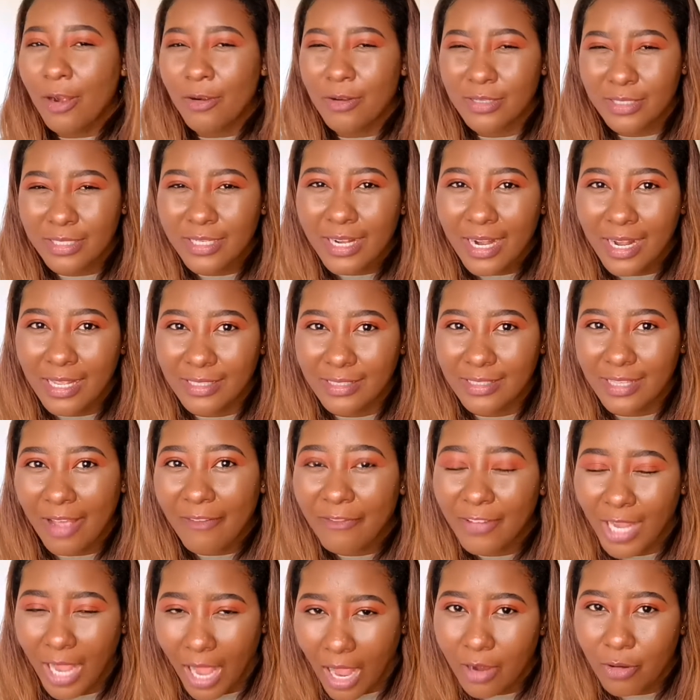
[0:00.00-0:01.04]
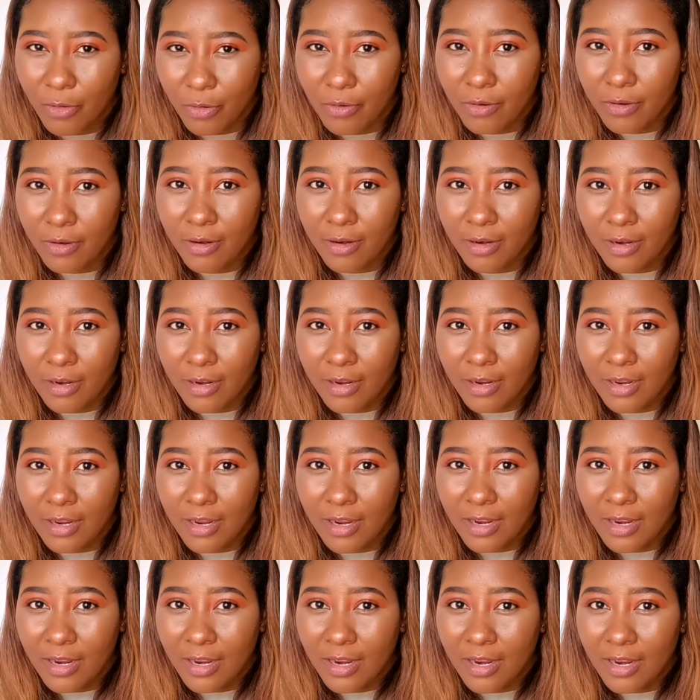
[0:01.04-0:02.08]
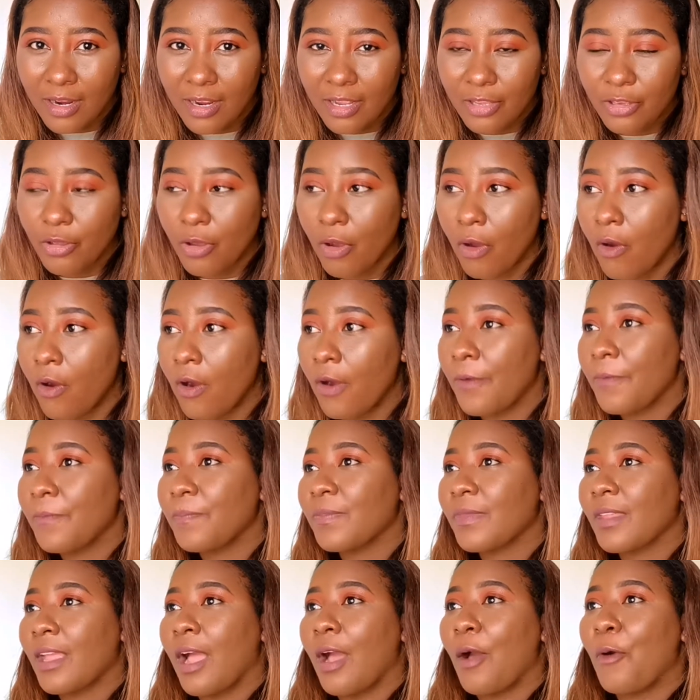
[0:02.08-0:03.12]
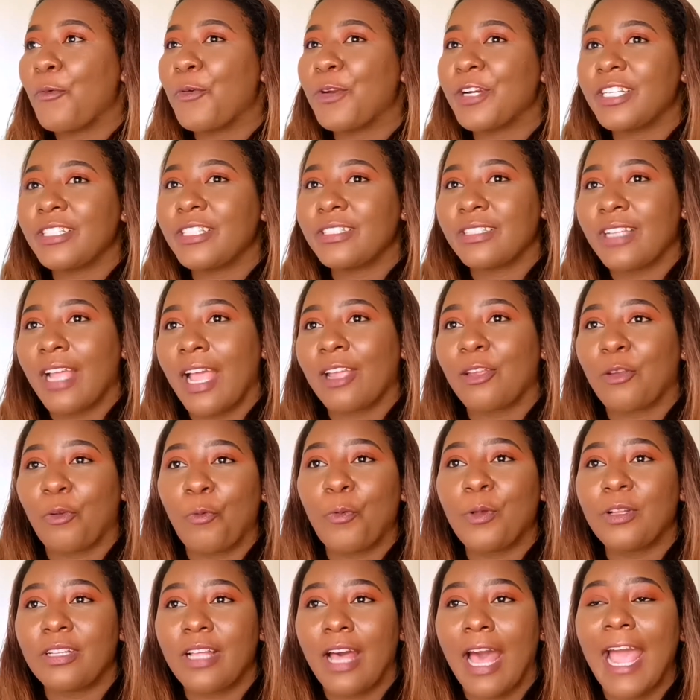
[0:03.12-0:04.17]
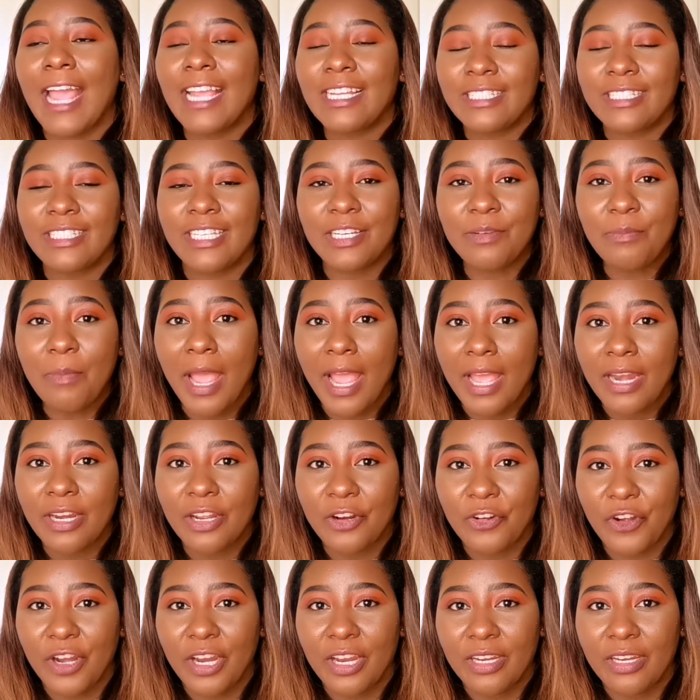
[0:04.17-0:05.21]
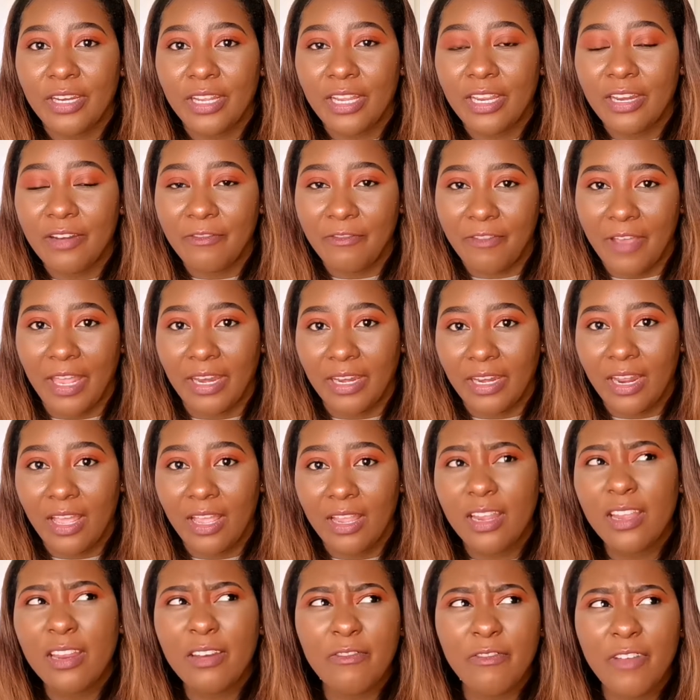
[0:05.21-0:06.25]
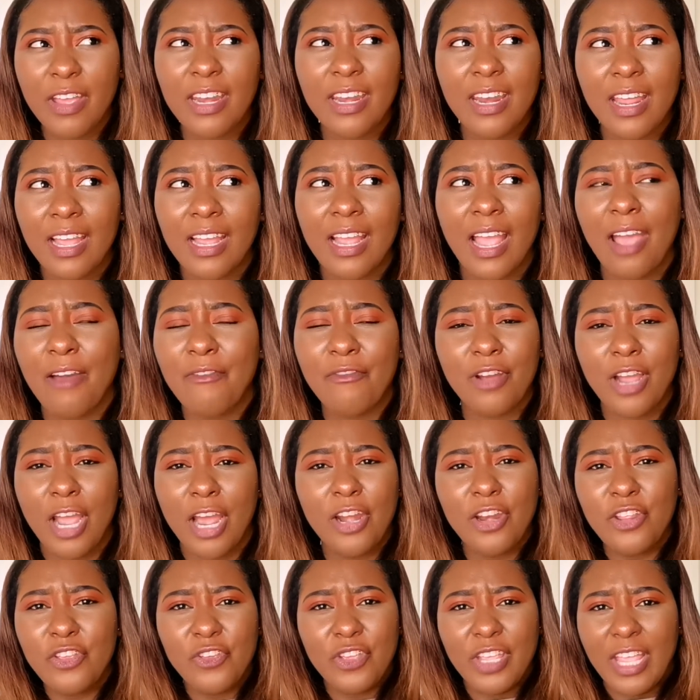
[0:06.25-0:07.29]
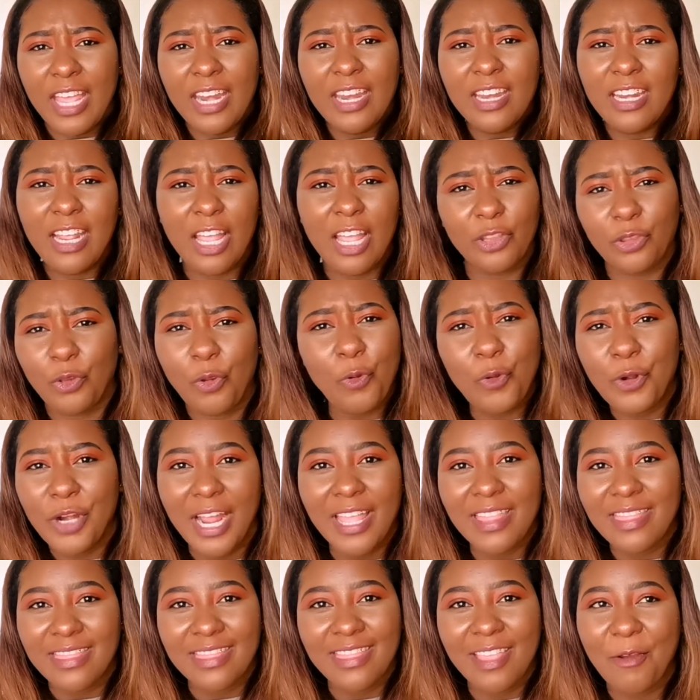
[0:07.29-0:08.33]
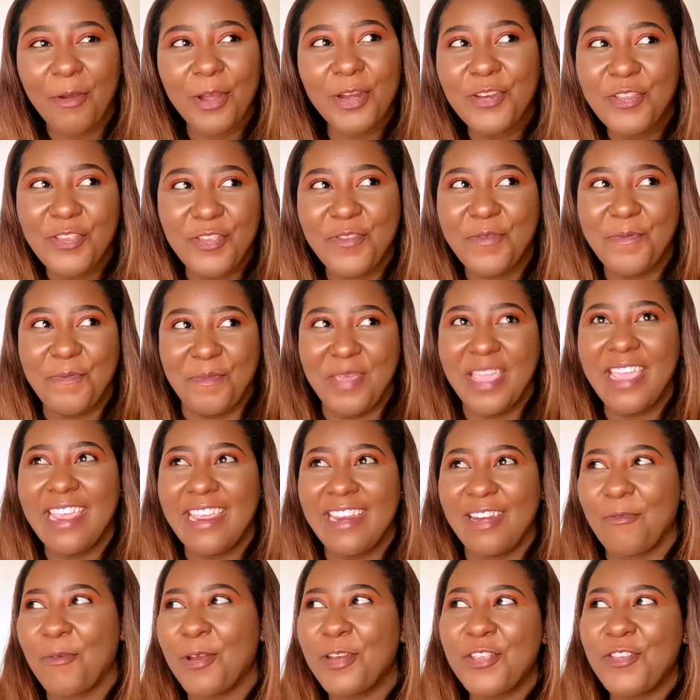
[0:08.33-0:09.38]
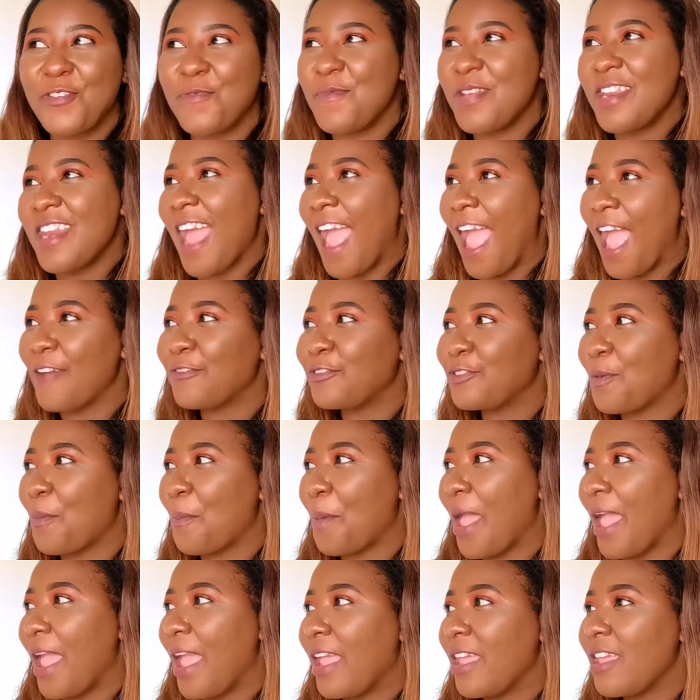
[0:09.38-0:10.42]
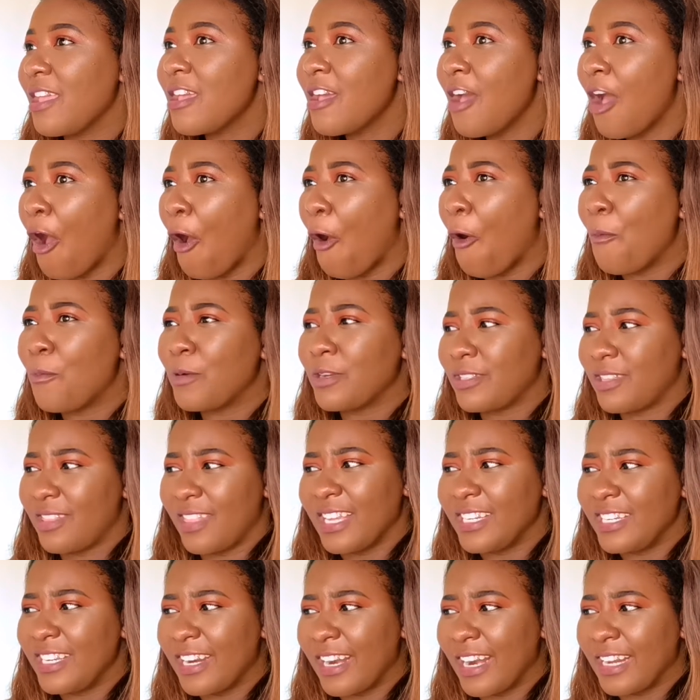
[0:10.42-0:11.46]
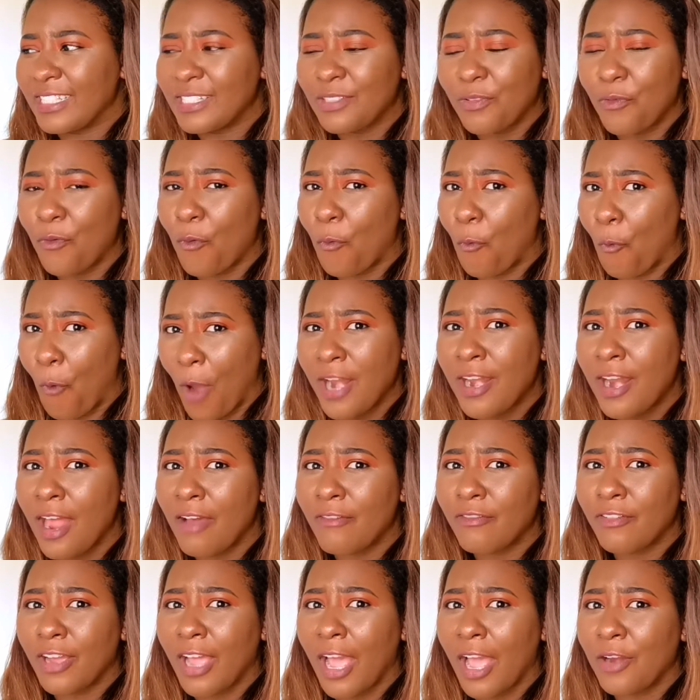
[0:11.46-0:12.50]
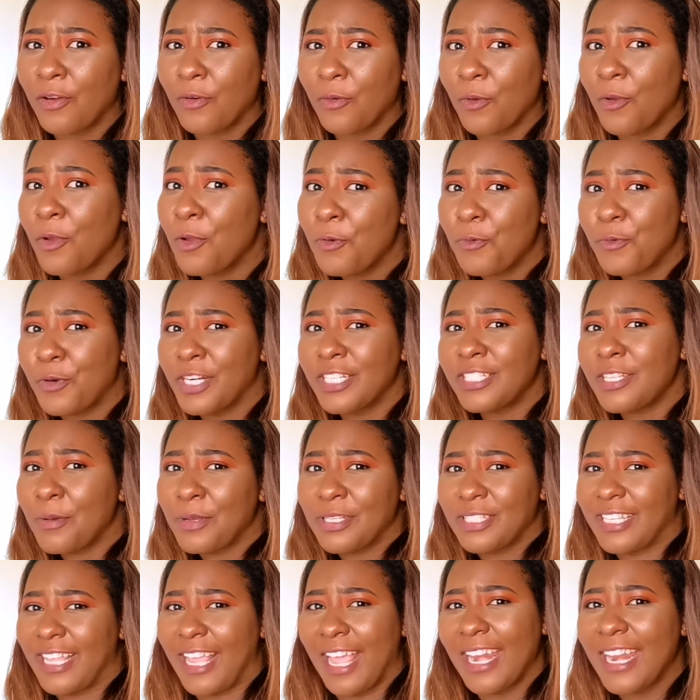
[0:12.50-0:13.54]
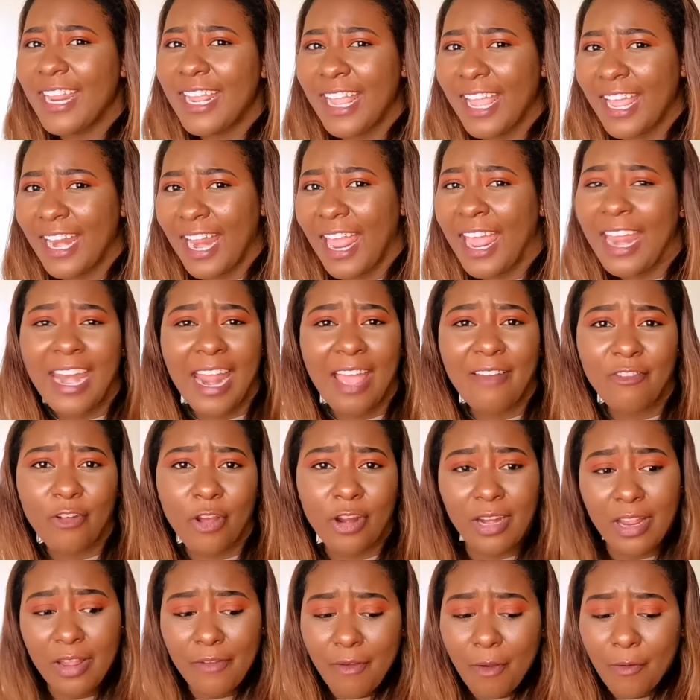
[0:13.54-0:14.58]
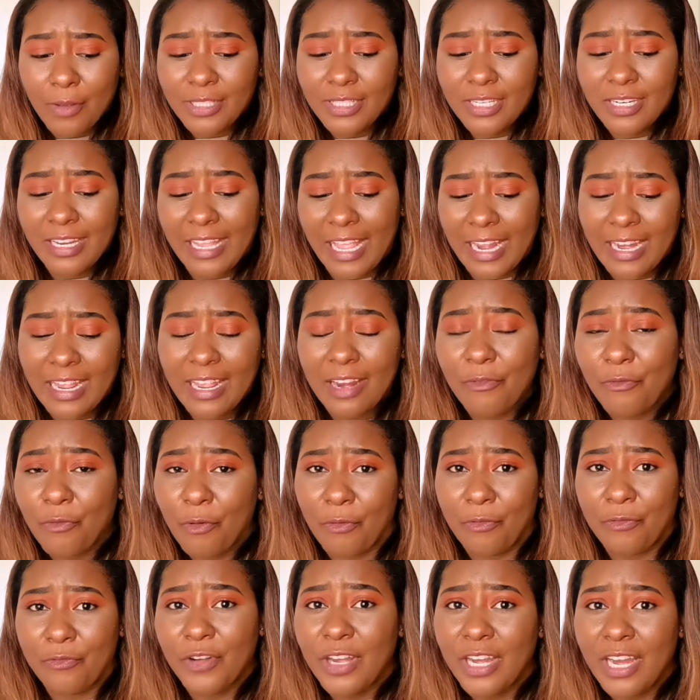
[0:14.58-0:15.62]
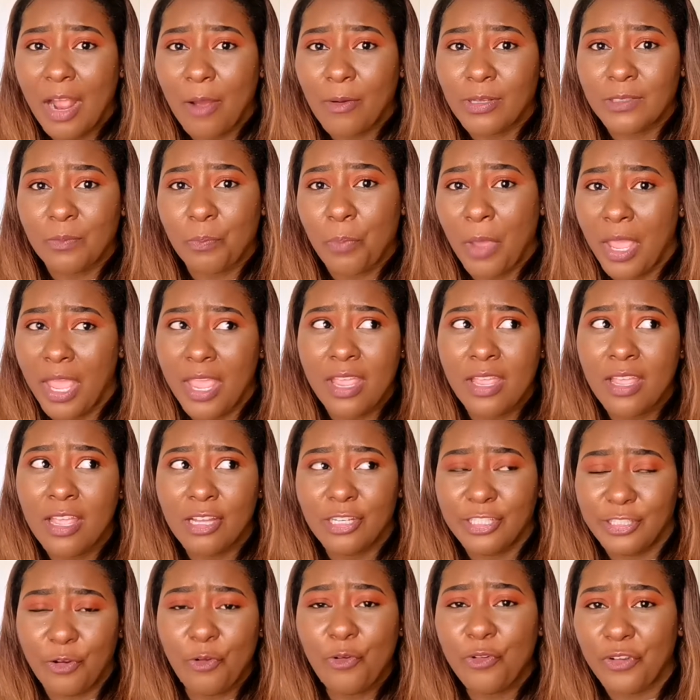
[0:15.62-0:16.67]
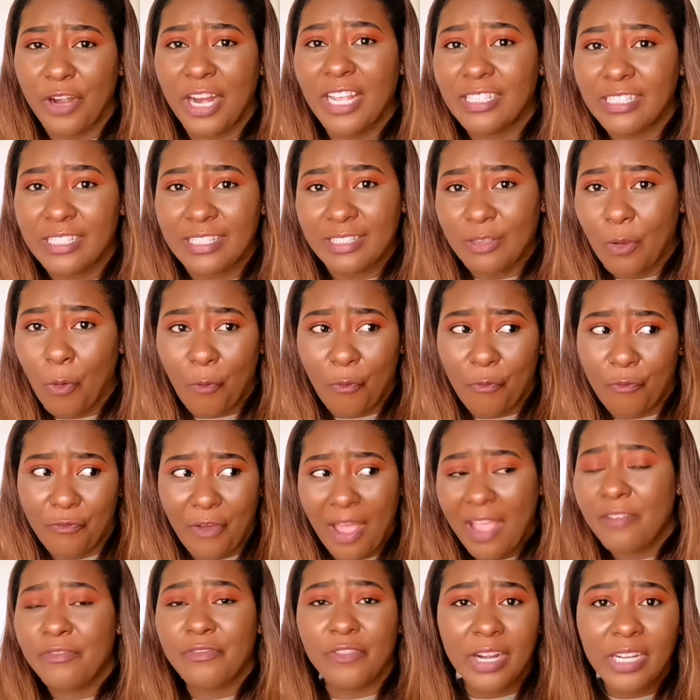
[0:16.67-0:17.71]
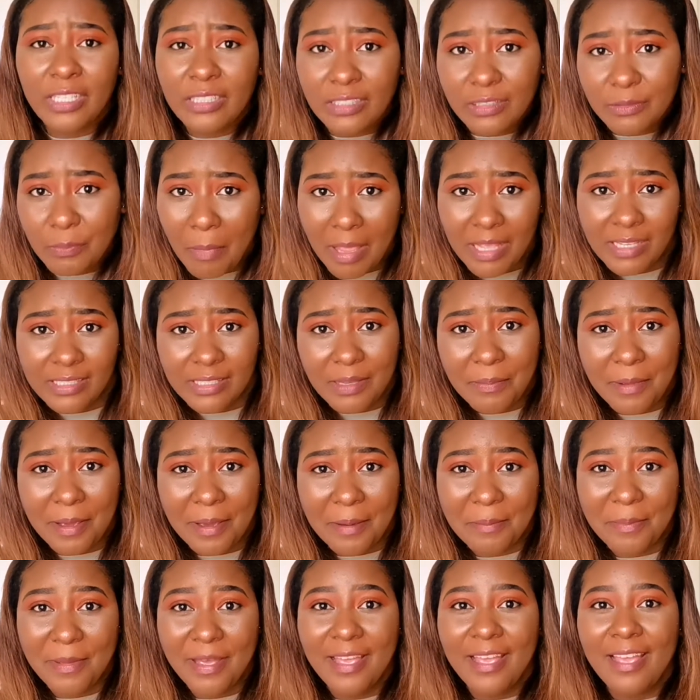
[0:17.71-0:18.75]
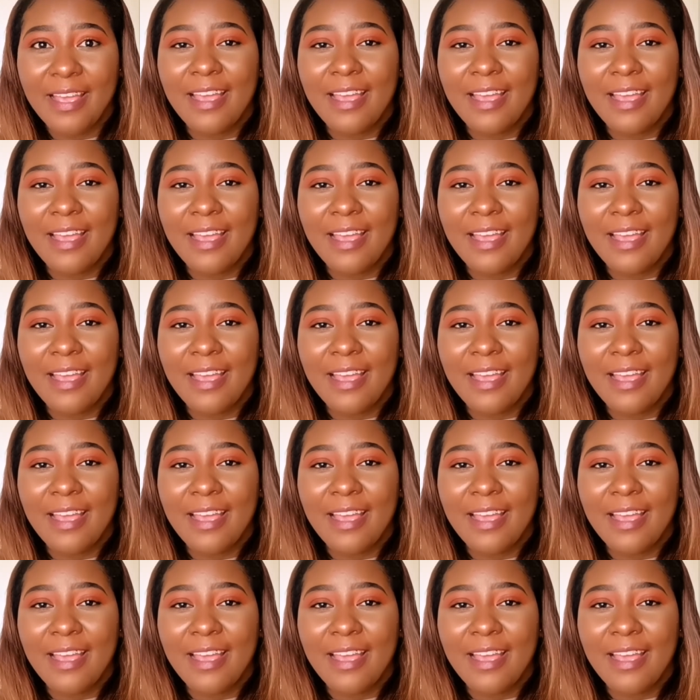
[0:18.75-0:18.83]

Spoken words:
Serious avocado. Yo, whereas, well, I did my undergrad in Venda. In Venda, avocado, you get it at 2 rand. What do you mean? What do you mean I have to pay almost 30 rands for one avocado? Whereas I was getting an avocado, if I wasn't getting it for free, I was paying 2 rands or 5 rands maximum.